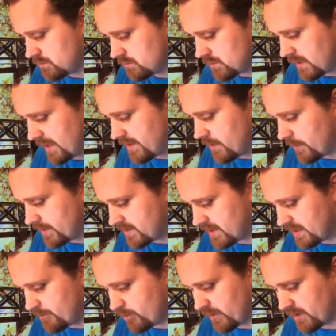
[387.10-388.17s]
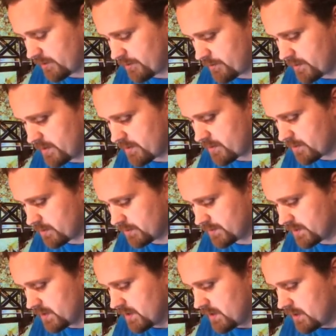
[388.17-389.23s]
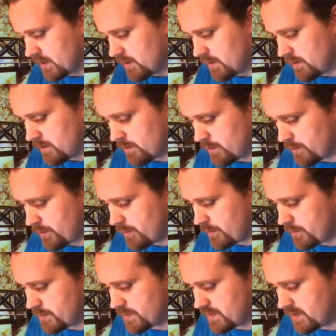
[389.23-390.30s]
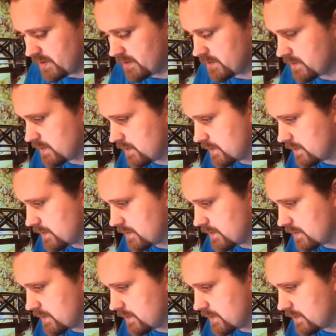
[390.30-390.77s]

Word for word: I know I typed like a three-year-old. Enthusiast.